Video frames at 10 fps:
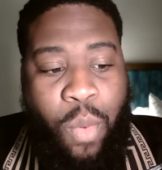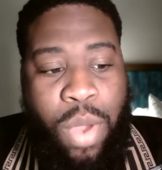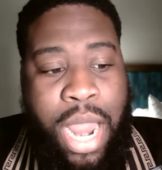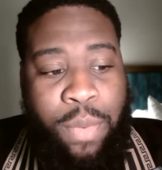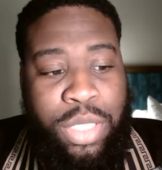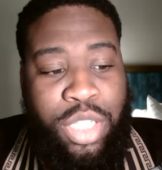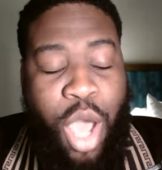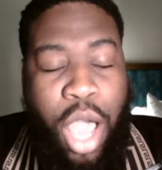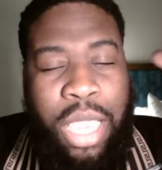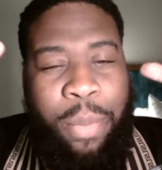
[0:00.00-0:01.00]
when I was
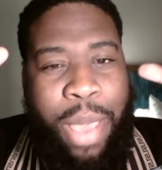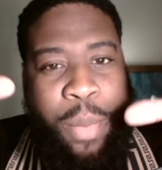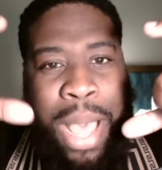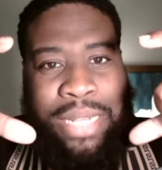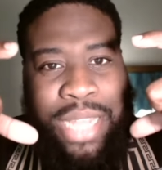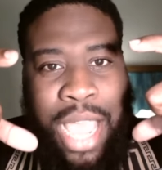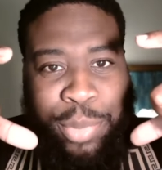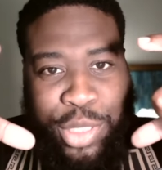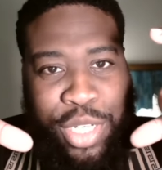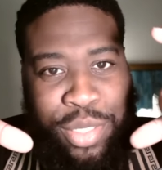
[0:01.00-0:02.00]
talking about my
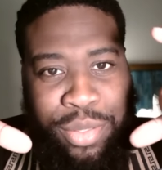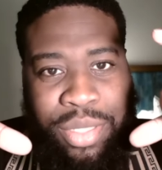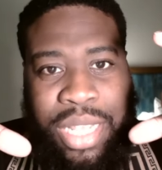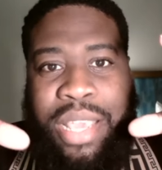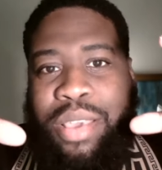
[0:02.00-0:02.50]
top shows,